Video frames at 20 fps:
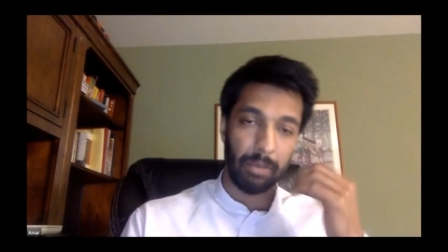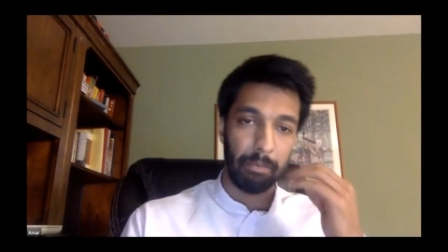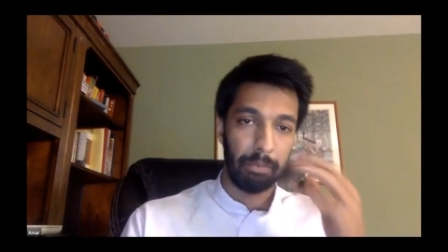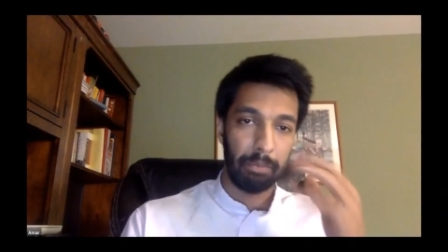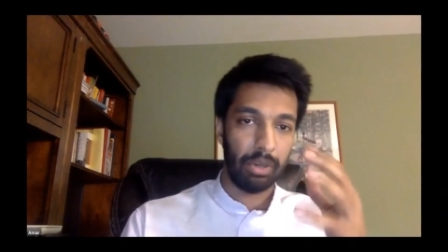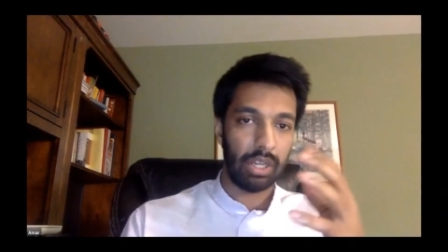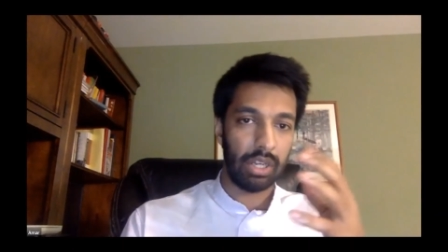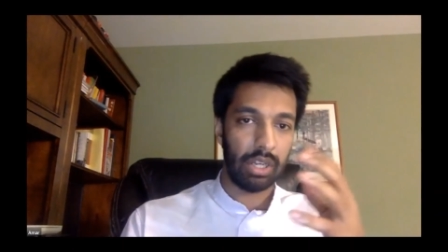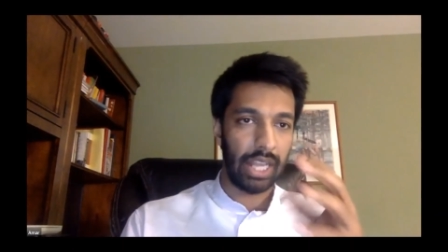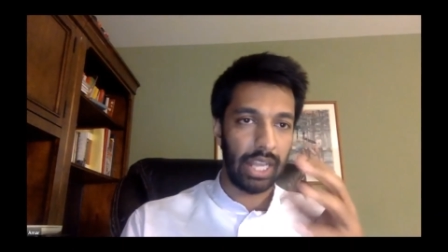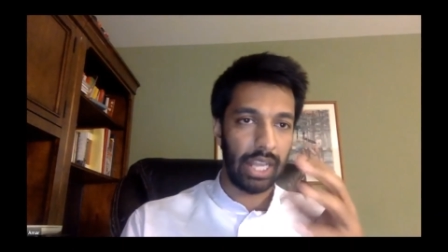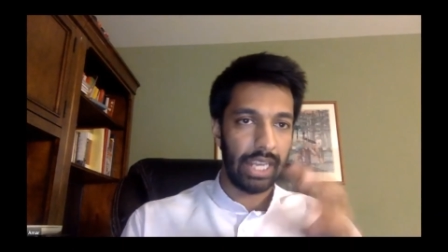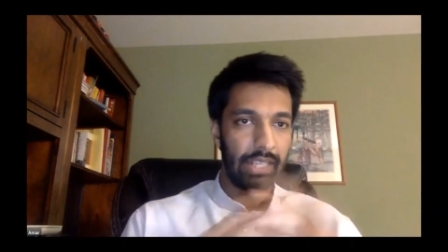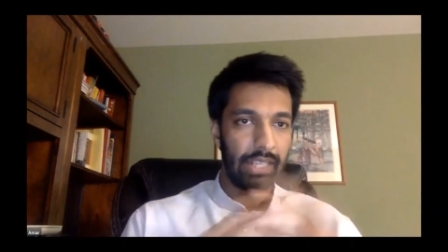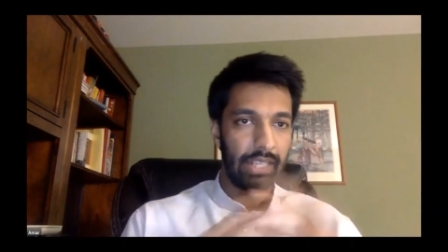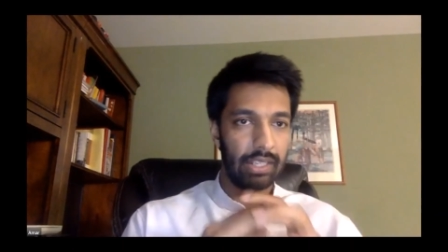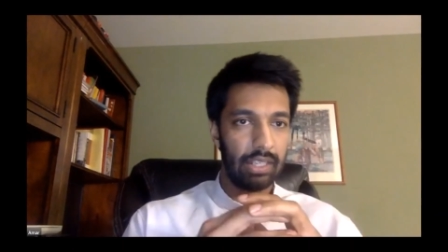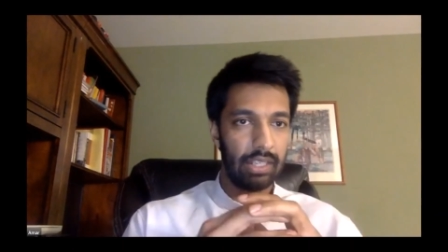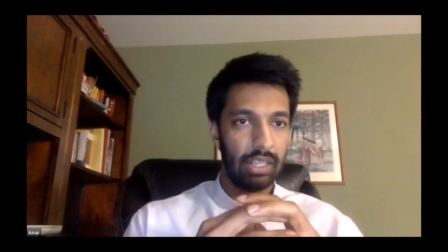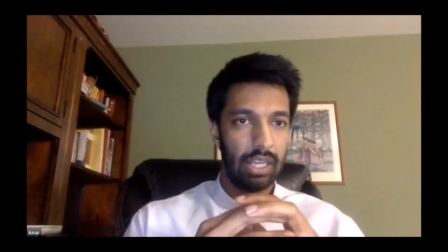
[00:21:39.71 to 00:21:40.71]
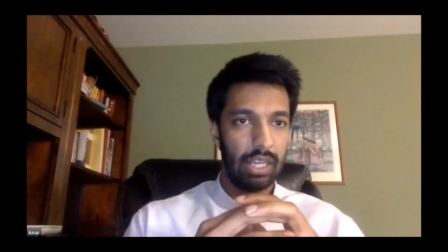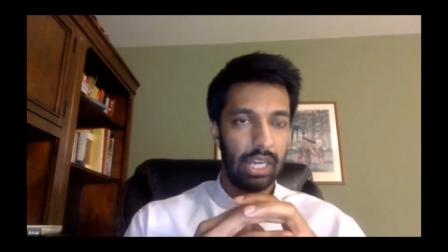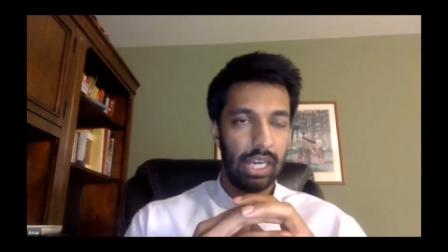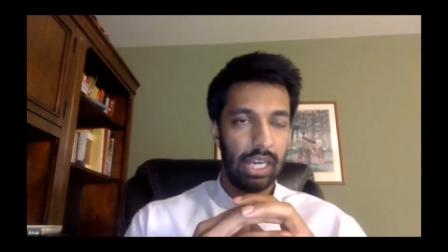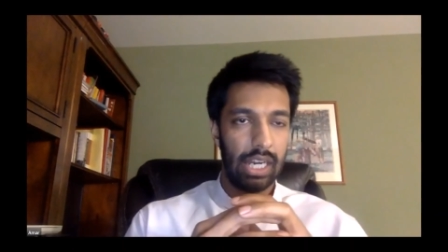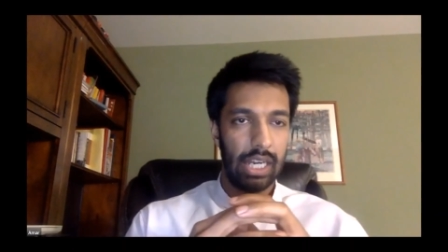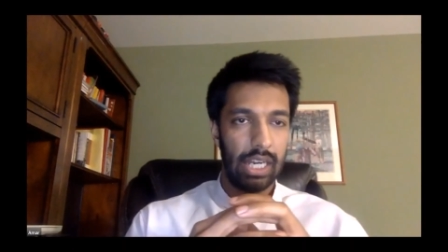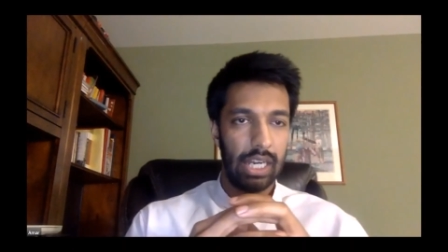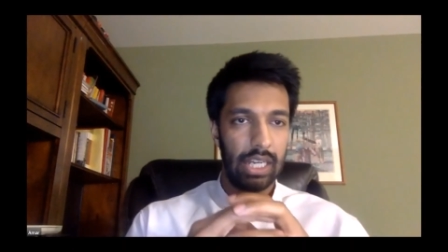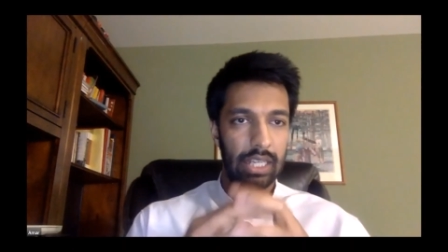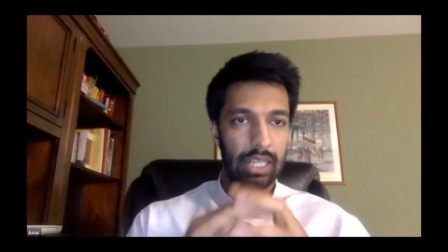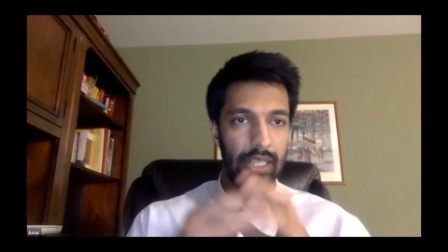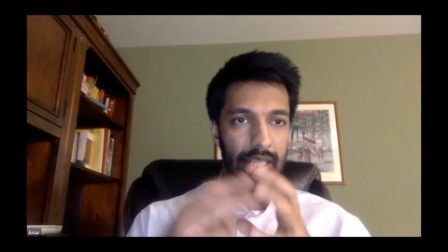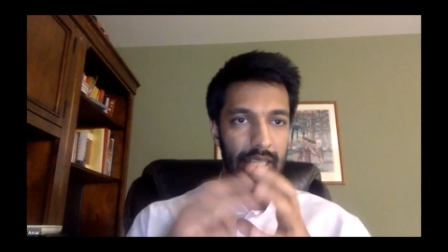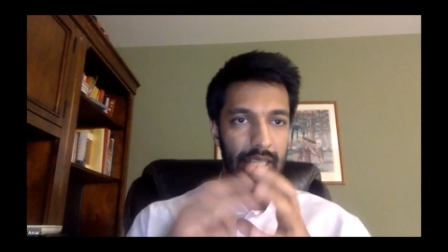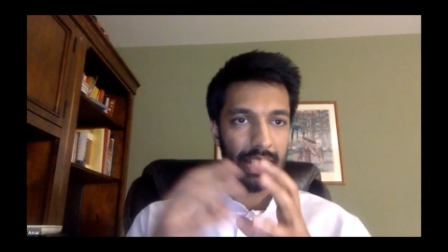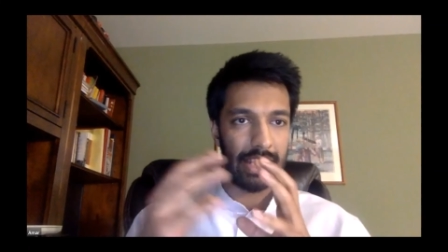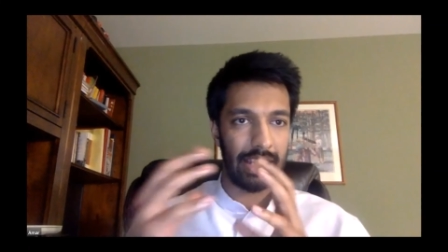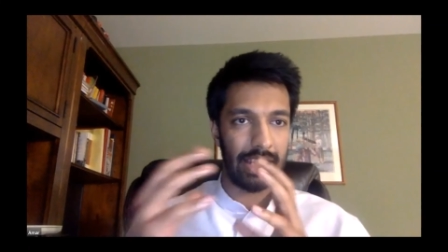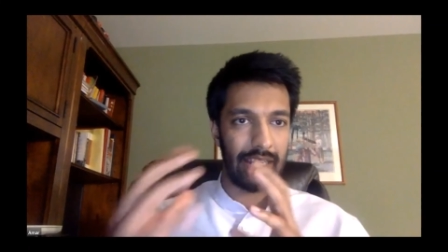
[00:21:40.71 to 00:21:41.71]
Booklight uh,
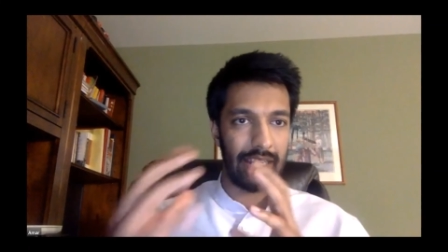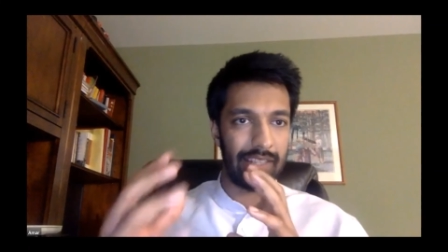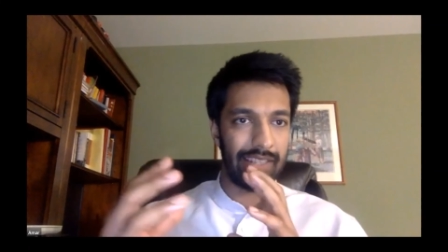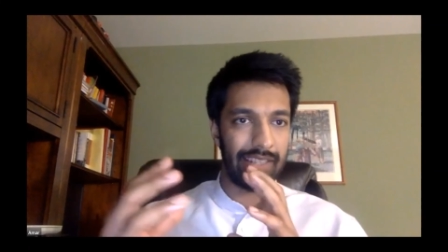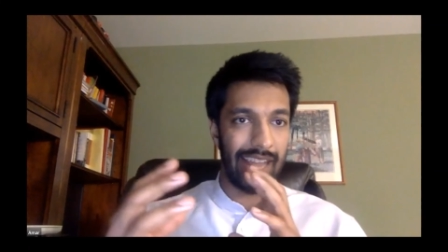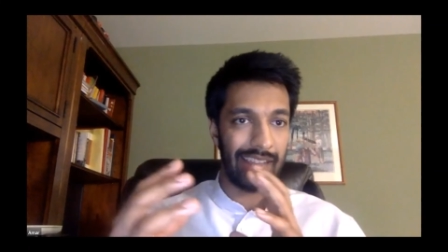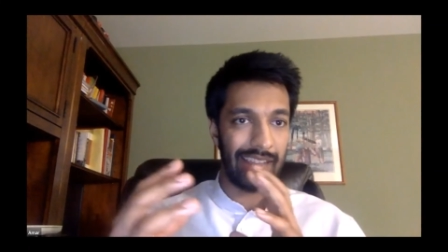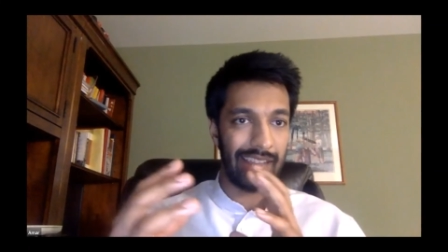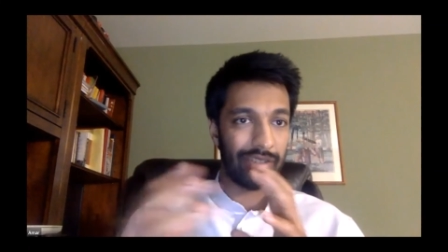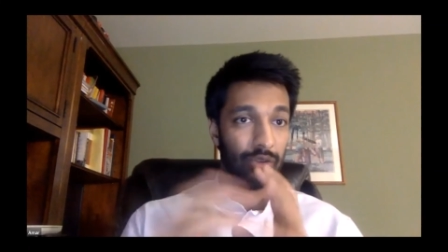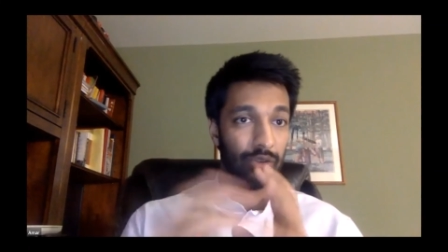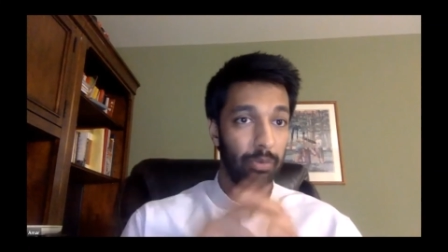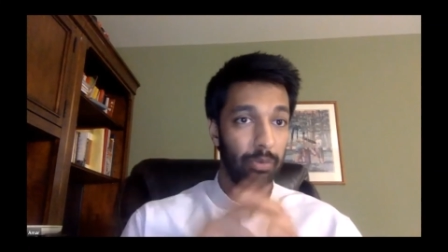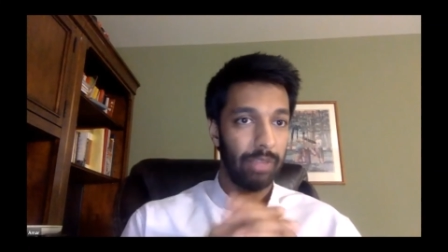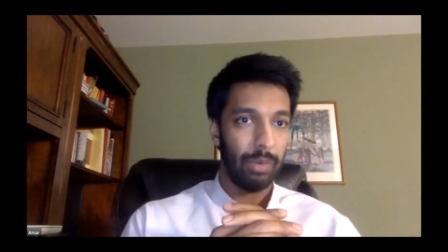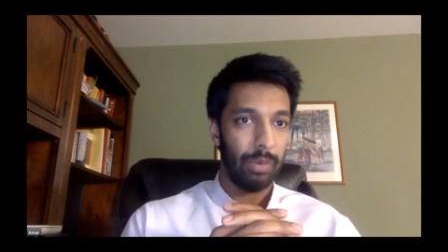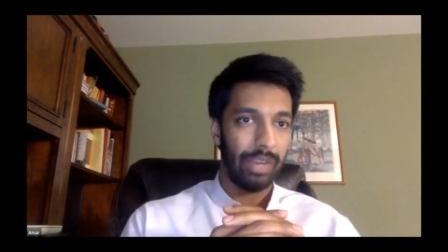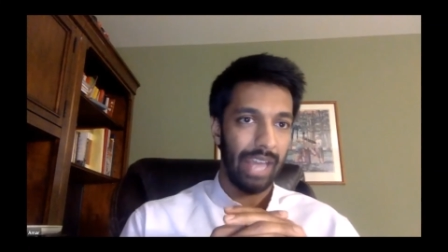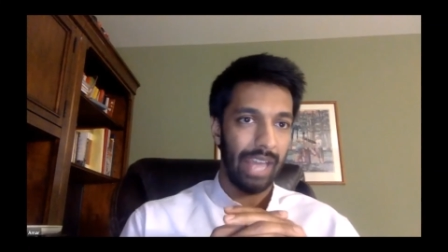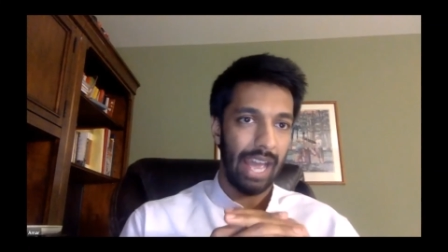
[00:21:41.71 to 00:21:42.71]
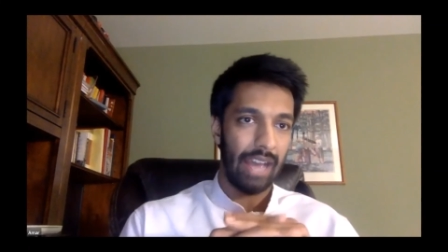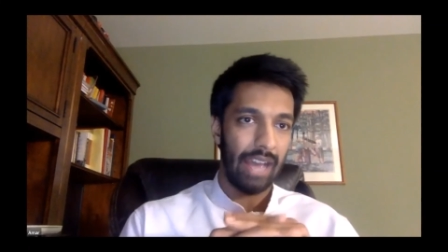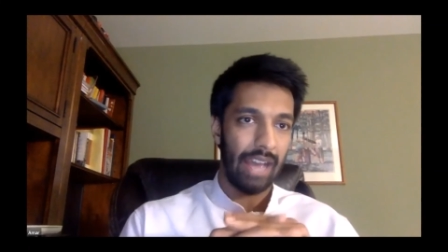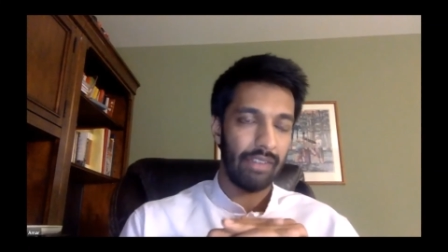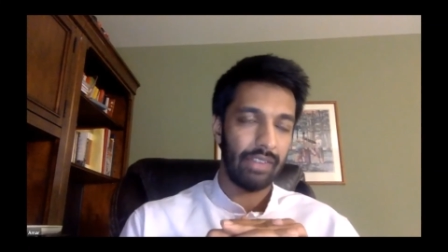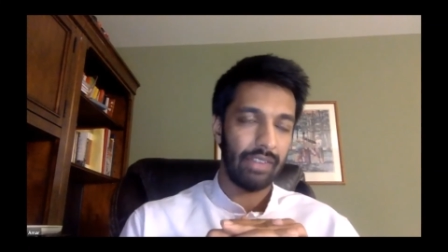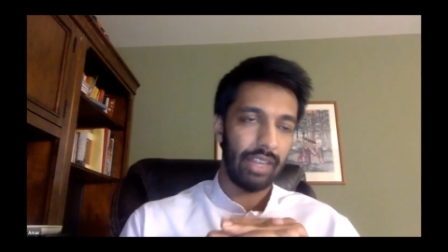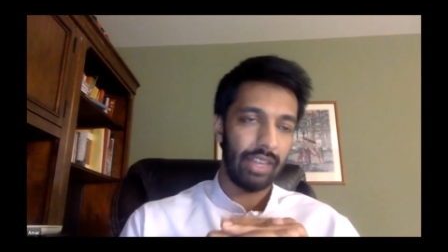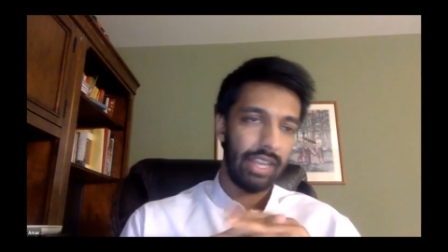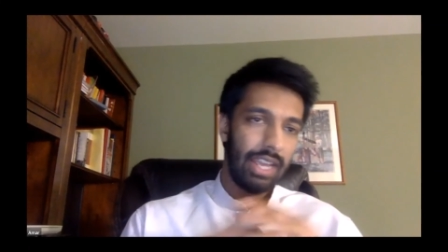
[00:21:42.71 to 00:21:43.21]
text group that we have.